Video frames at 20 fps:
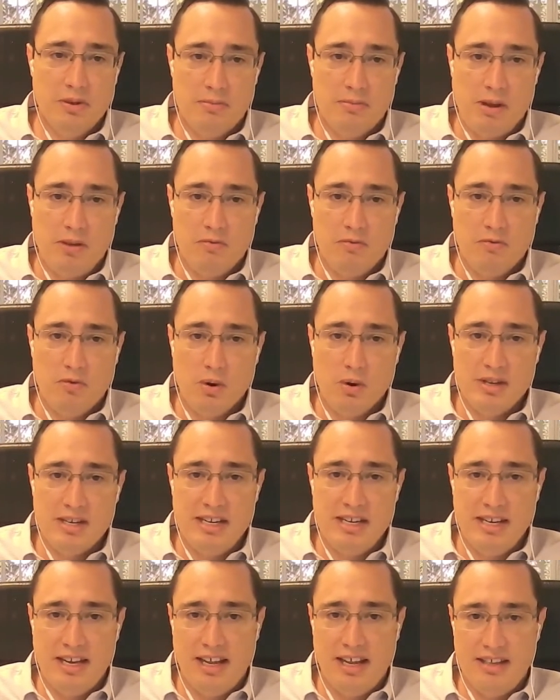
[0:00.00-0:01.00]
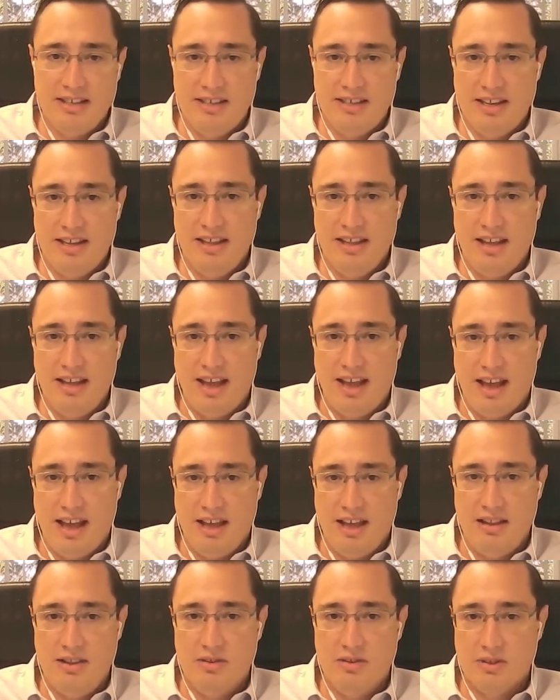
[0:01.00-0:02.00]
14 days in, they
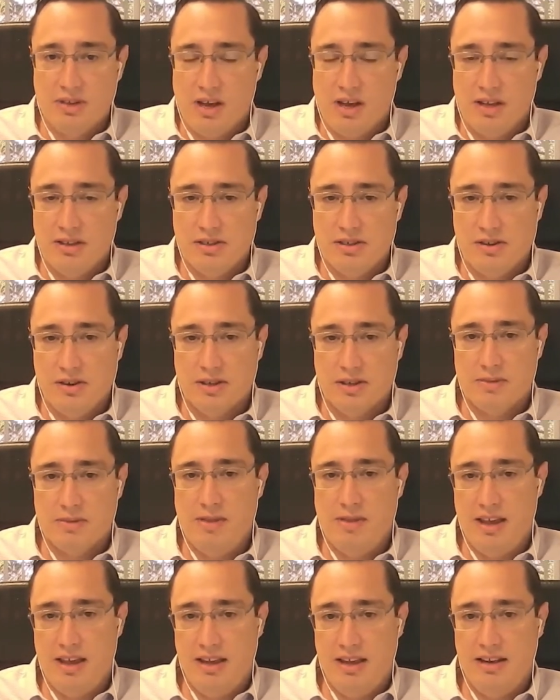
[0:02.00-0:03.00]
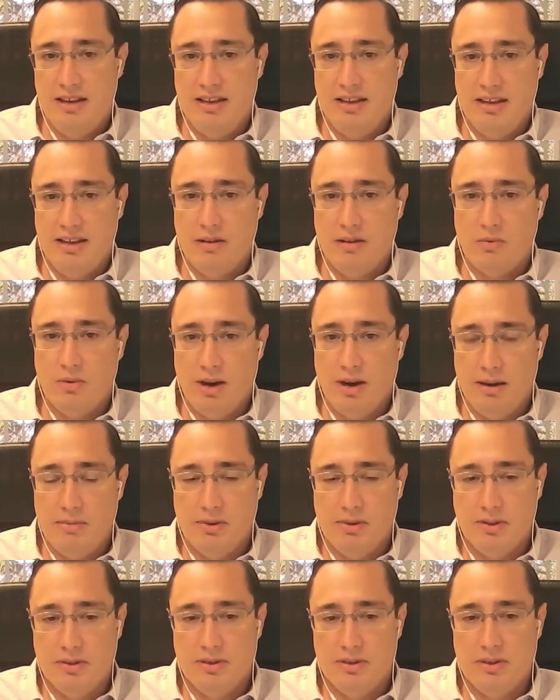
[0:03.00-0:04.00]
had those constructs made and were
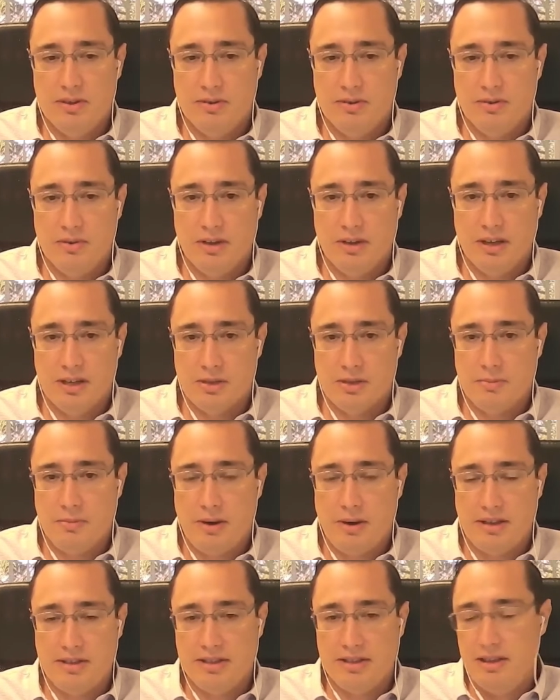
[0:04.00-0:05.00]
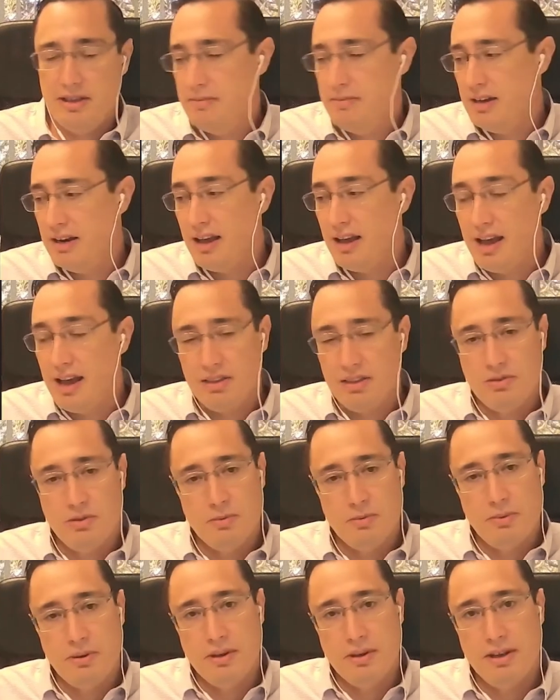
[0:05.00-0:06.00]
able to express them in a high
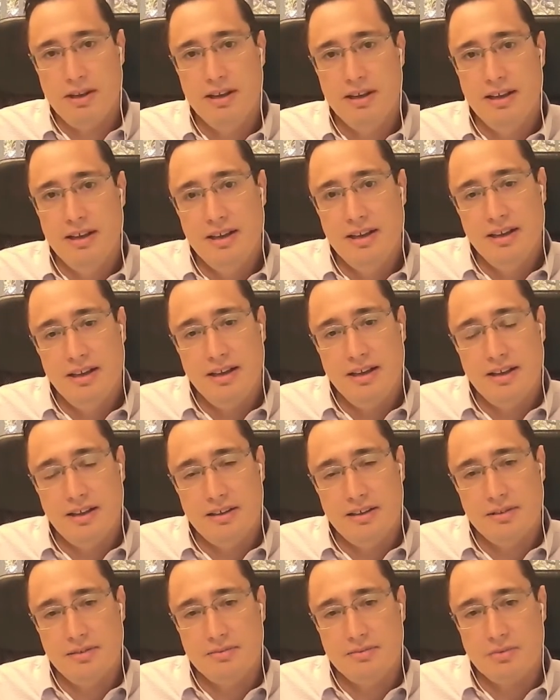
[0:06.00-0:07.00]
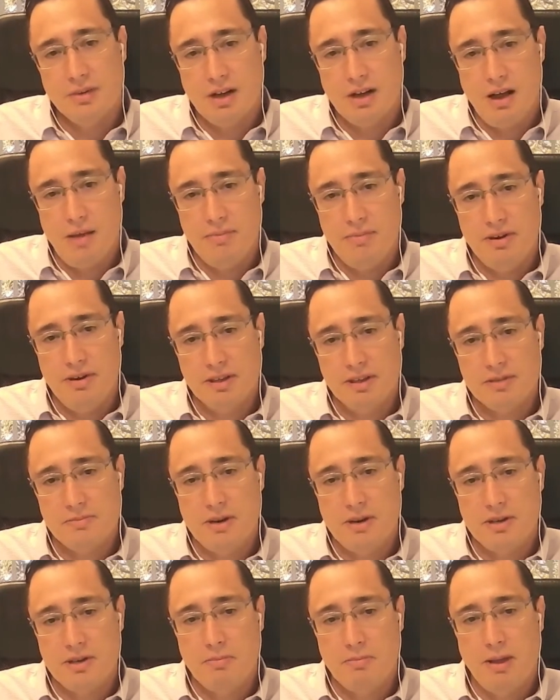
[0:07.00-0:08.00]
throughput recombinant
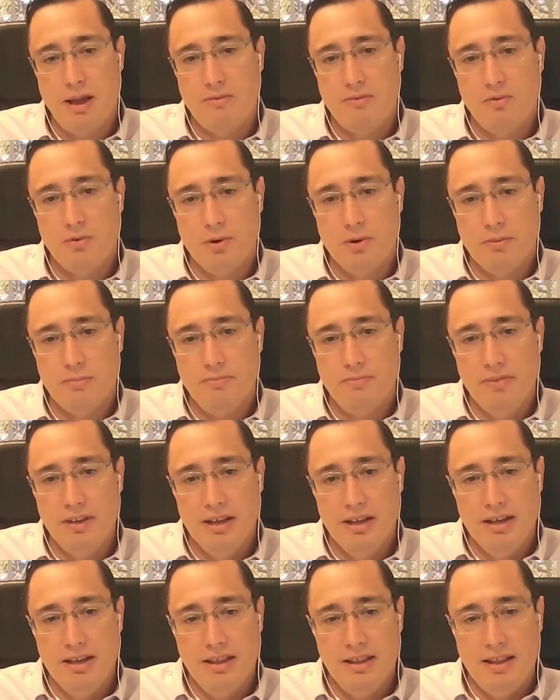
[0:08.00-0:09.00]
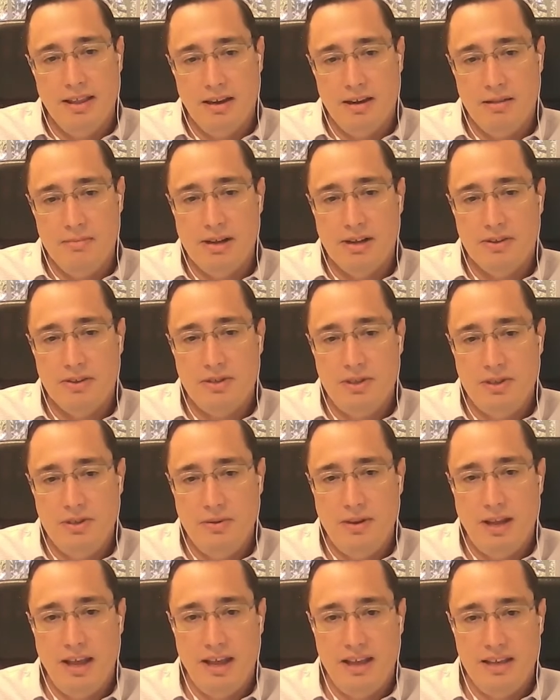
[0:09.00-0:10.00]
expression platform. Then in about 2
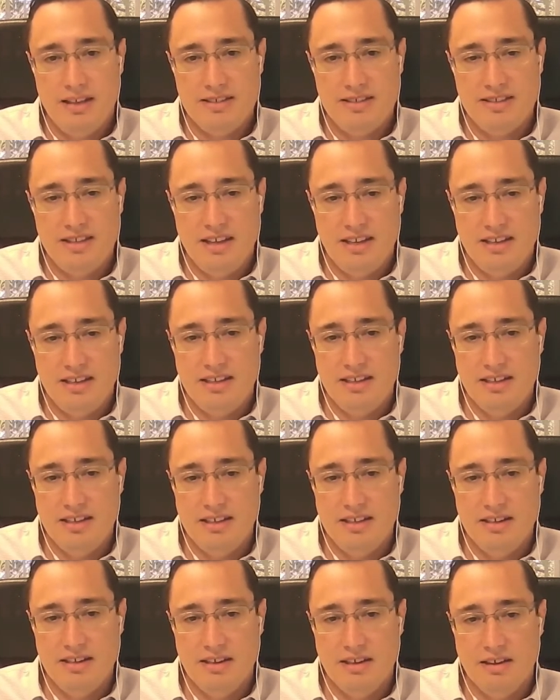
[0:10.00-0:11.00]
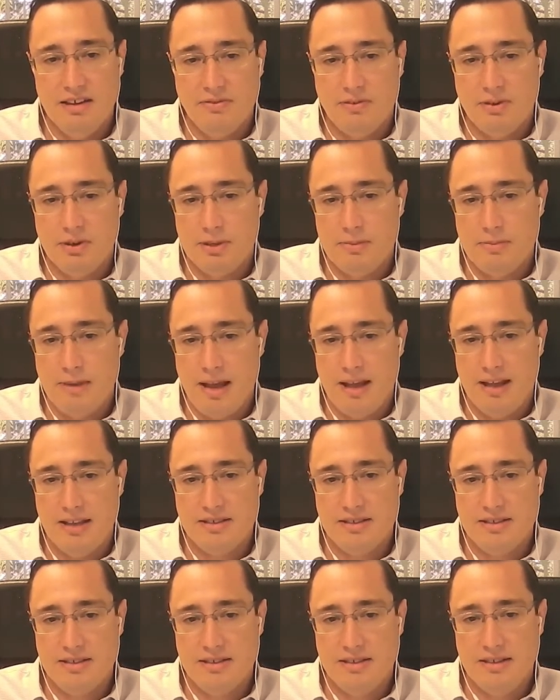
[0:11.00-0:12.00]
days, they did a first
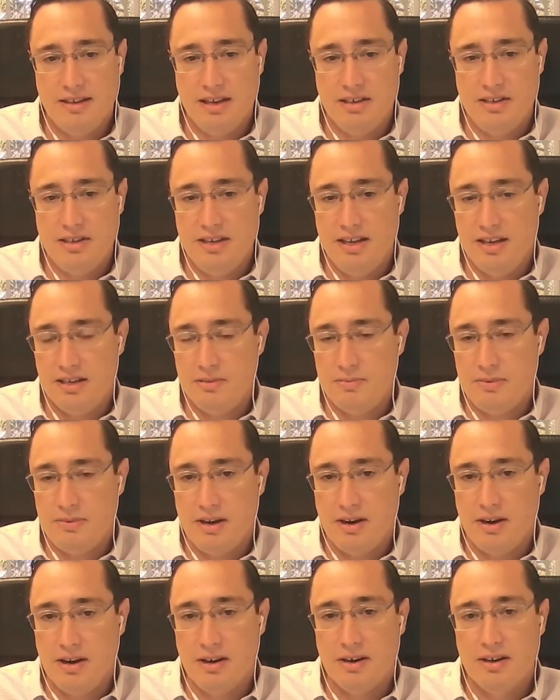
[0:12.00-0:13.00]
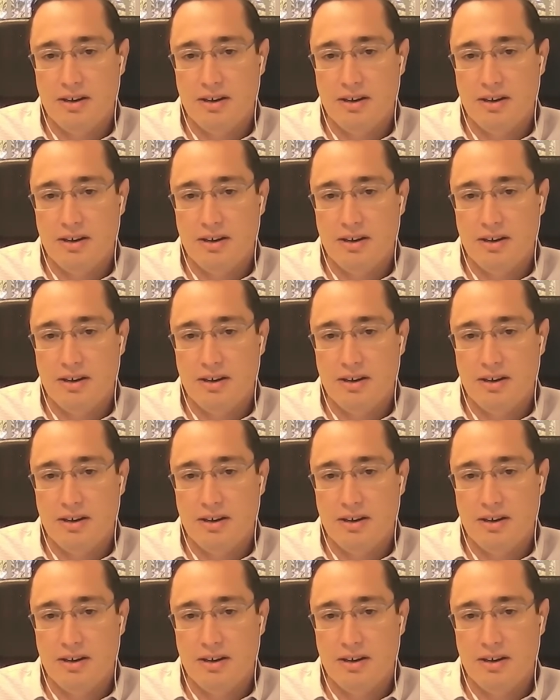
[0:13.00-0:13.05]
pass HT-SPR